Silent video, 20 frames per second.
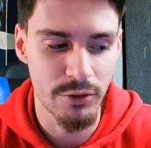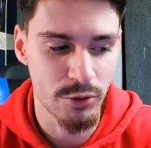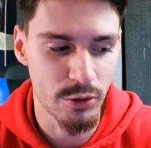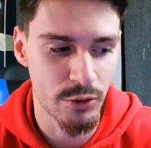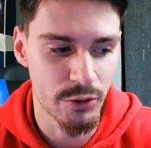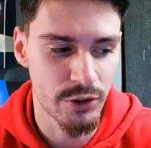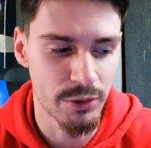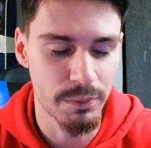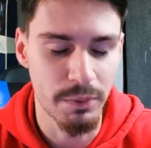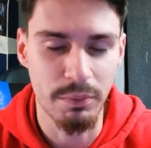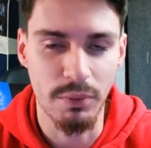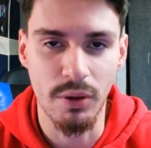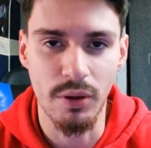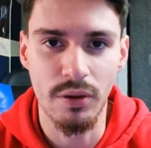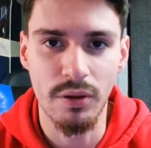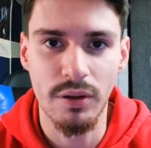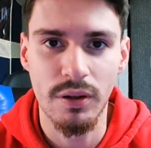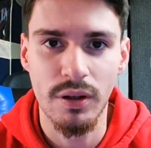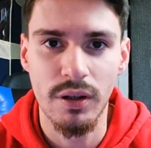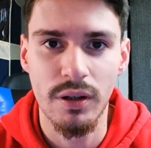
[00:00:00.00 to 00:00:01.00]
to a Super
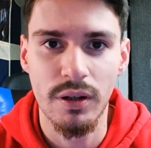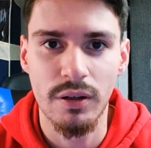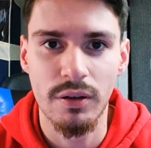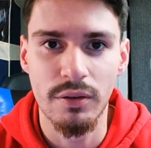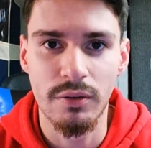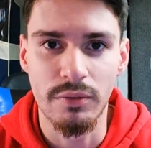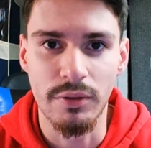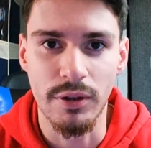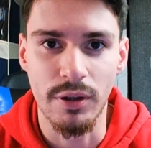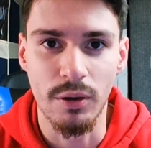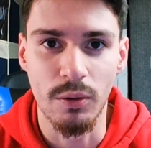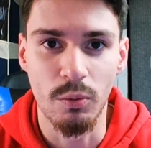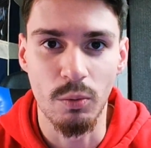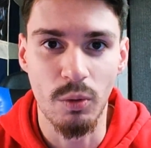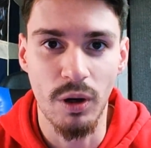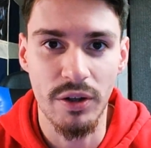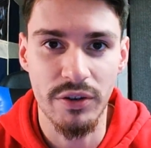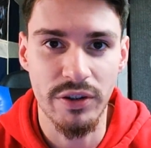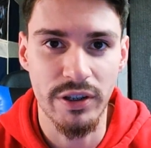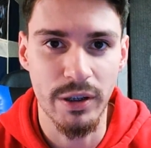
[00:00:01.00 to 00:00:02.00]
Bowl,
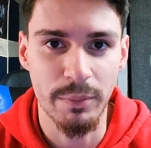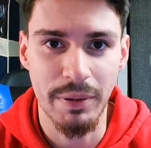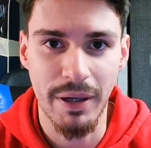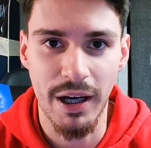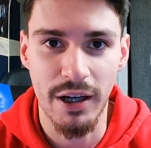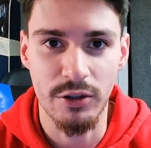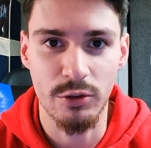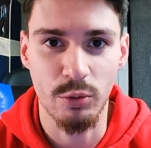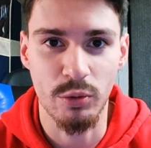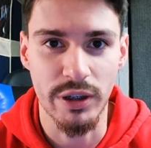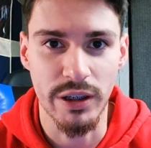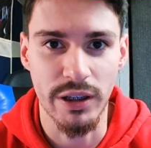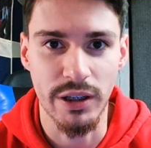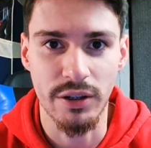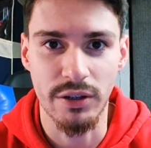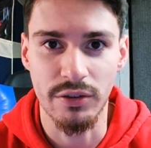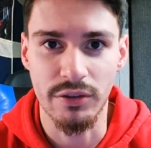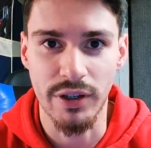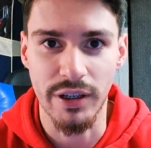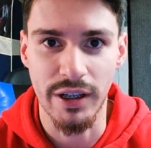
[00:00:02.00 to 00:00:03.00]
once in the past 20
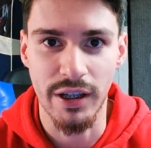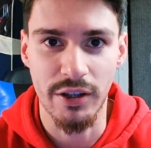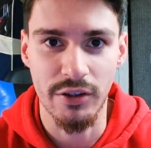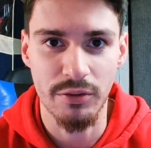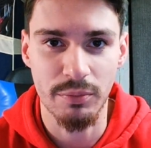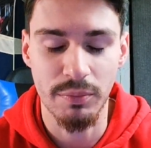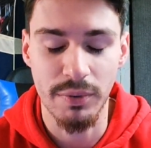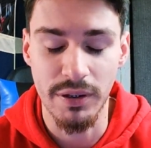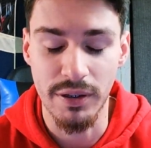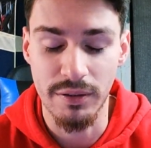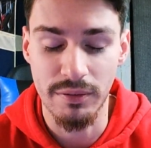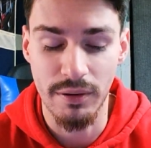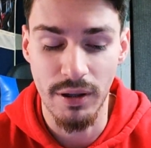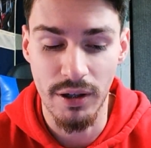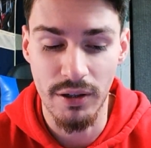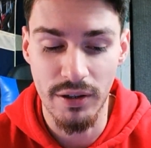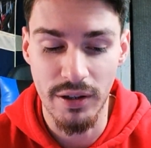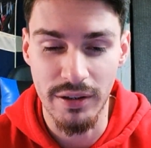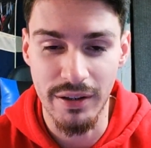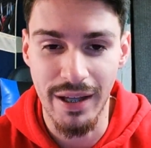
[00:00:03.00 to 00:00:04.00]
years, I guess. But
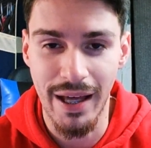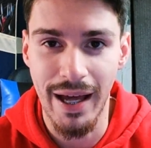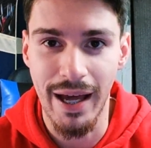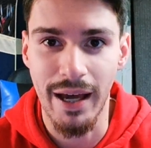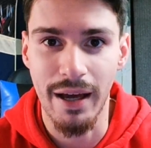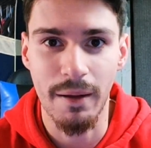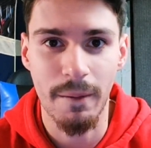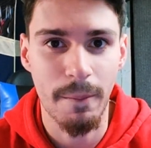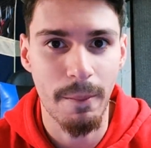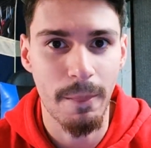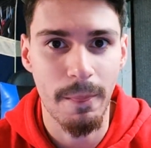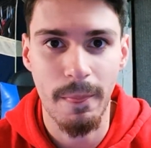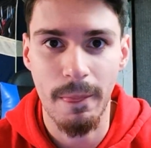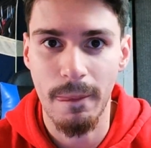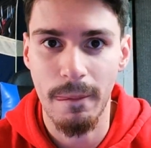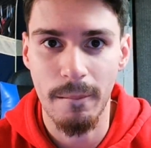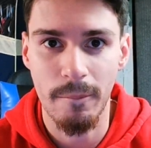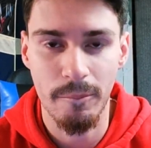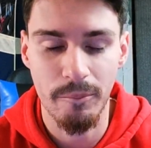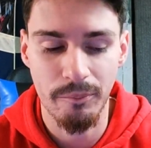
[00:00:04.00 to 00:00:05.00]
other than that,
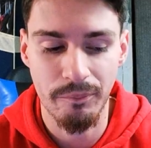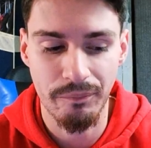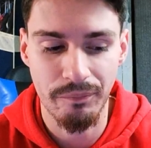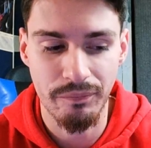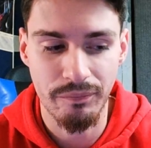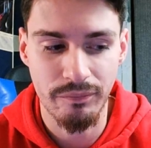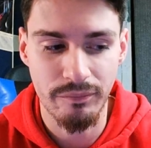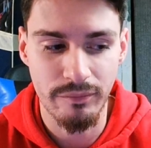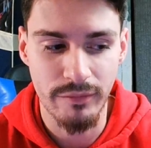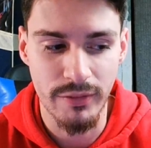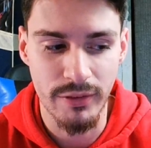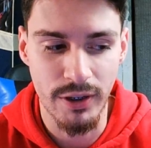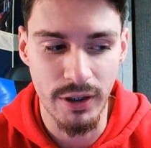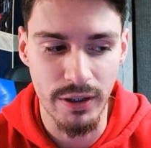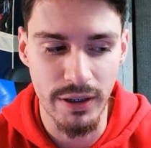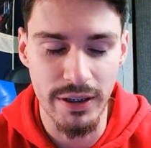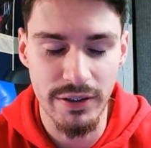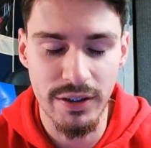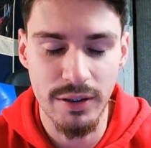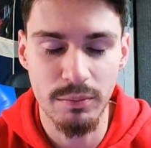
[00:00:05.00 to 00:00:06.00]
there
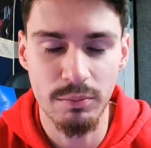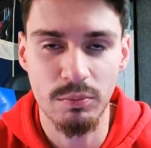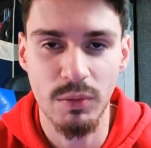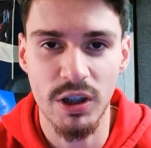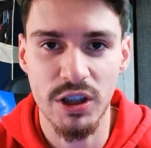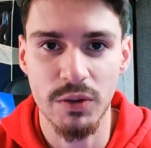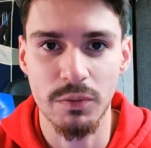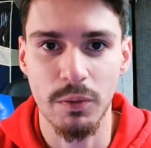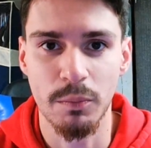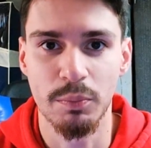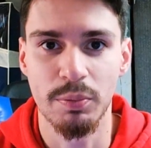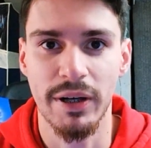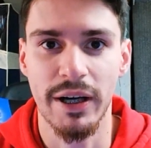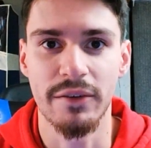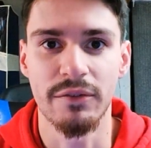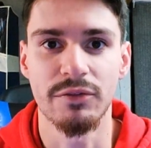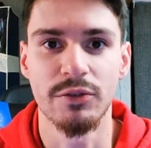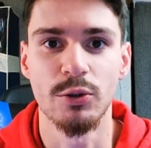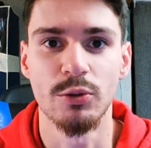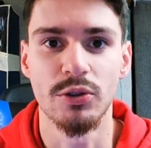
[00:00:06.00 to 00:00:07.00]
isn't much of a
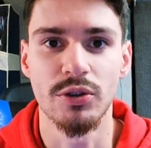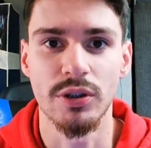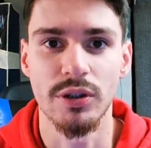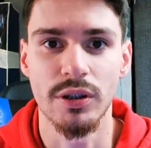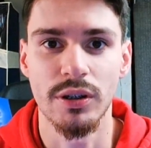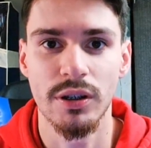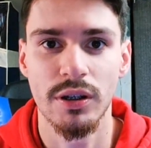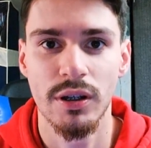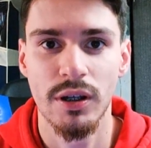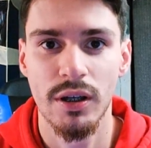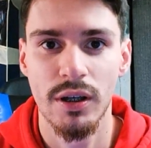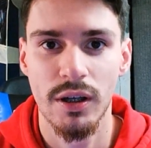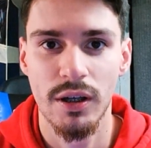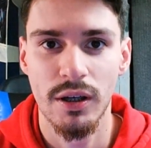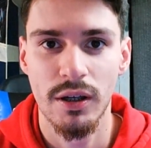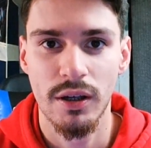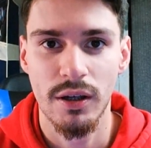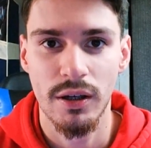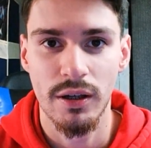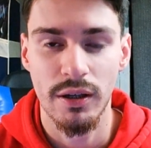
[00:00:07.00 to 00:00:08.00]
bright future
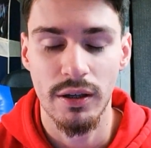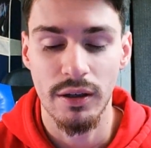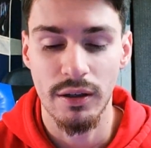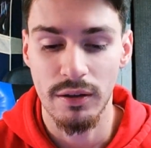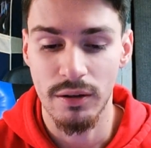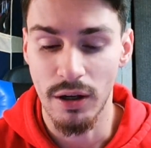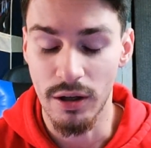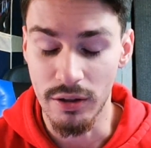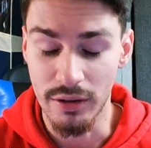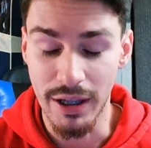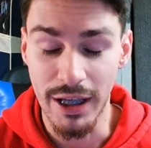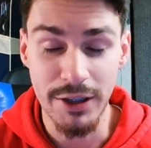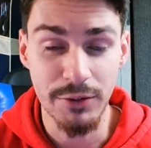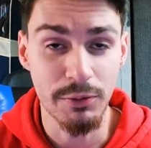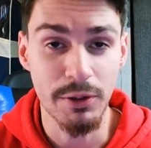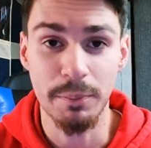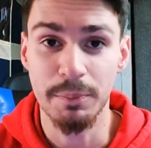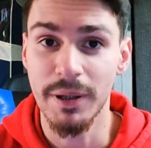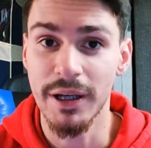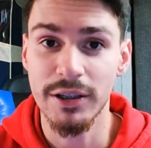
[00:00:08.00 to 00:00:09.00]
unless
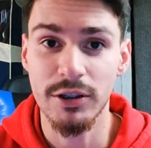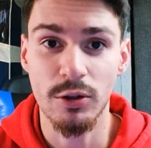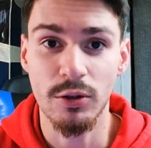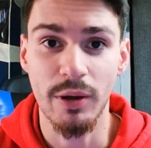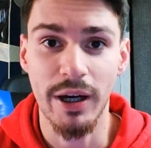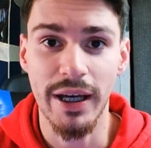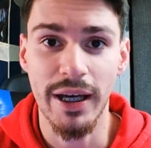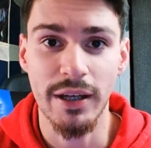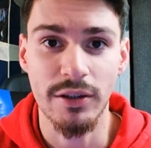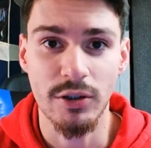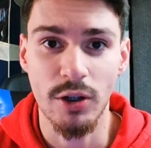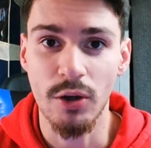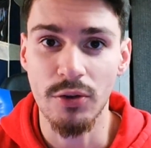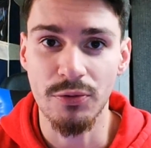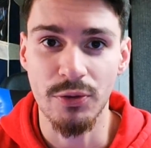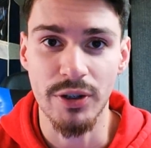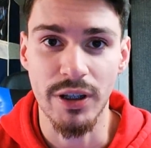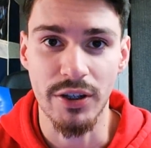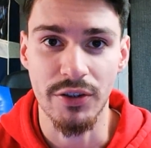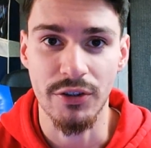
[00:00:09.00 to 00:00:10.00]
we pick the right head coach
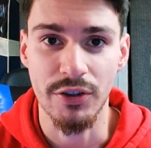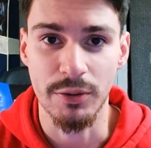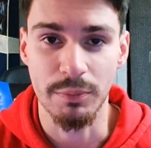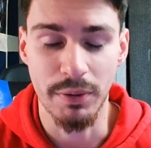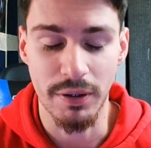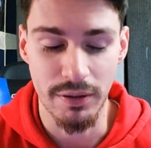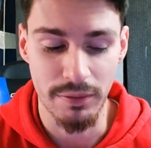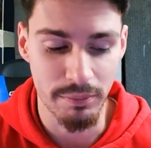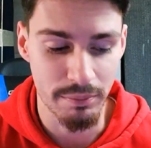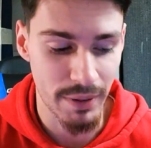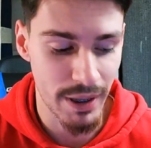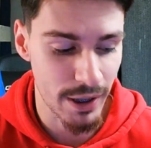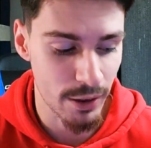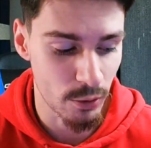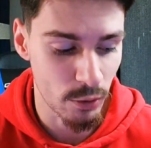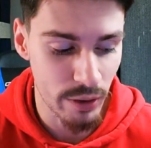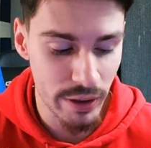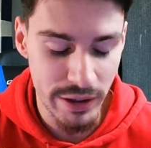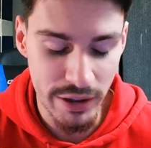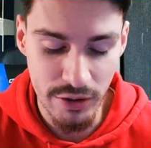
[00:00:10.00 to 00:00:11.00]
for next year. But, man,
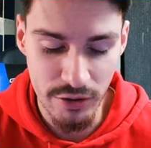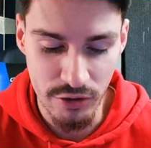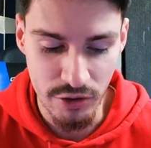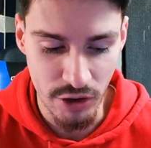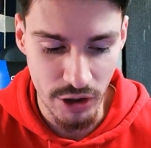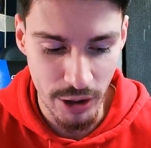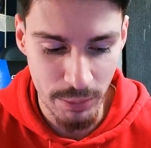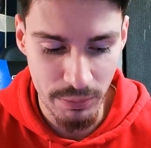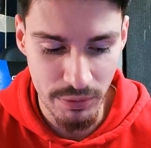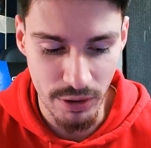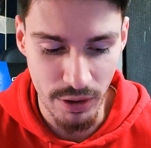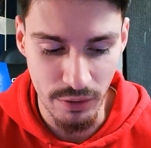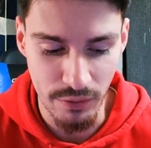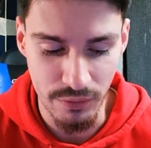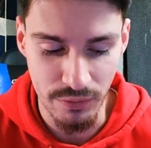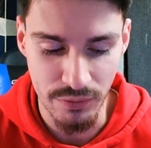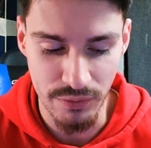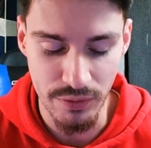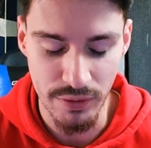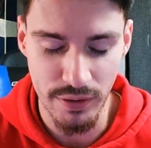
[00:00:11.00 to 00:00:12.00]
going in terms
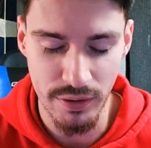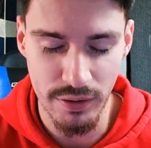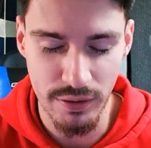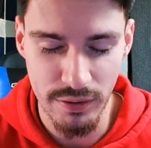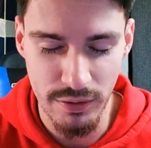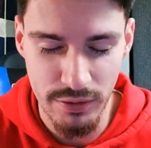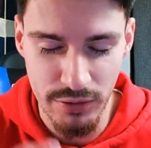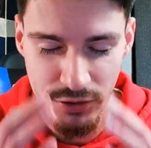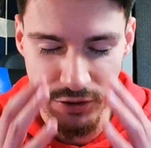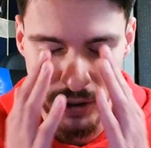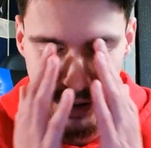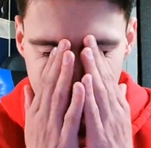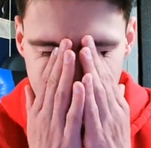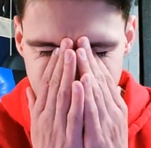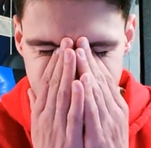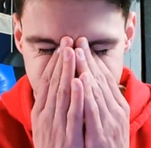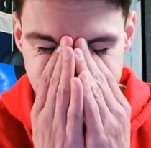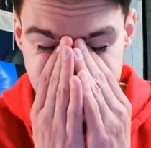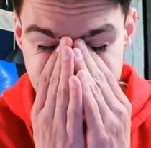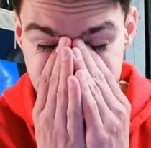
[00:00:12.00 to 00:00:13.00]
of
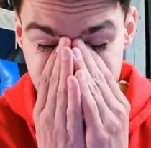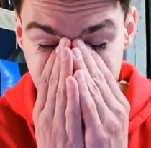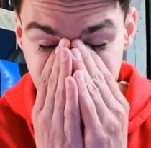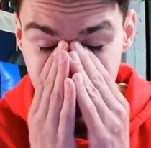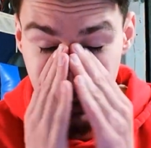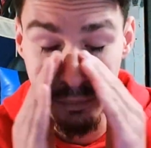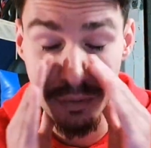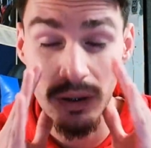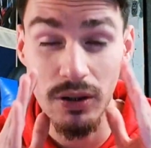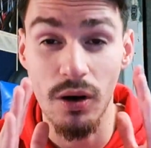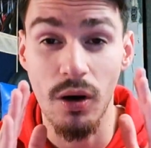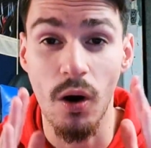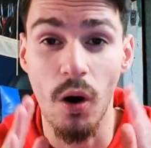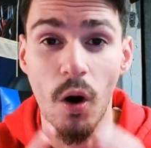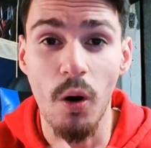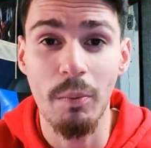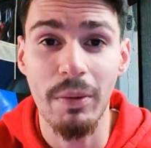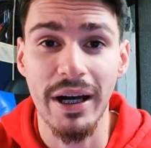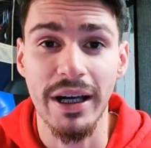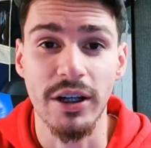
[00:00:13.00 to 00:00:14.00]
Sunday's game,
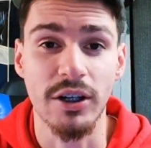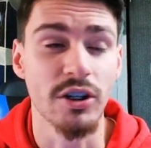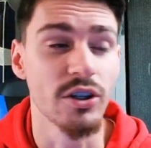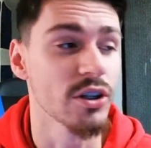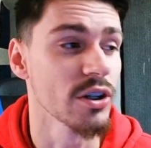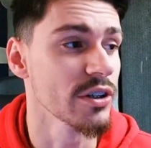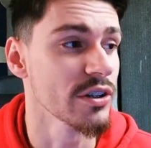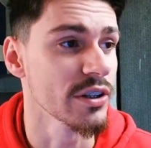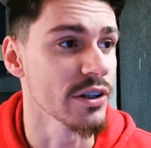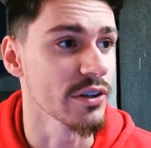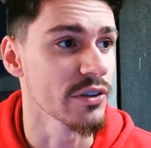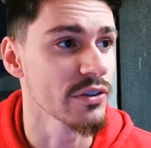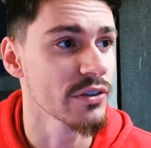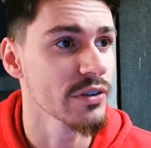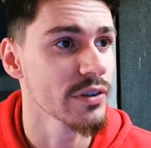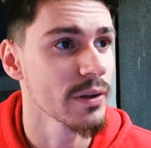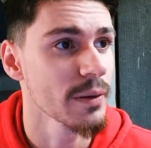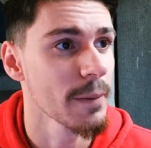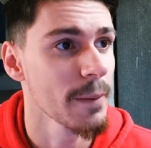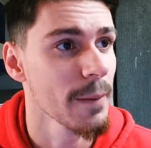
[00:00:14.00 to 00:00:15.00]
oh, my goodness.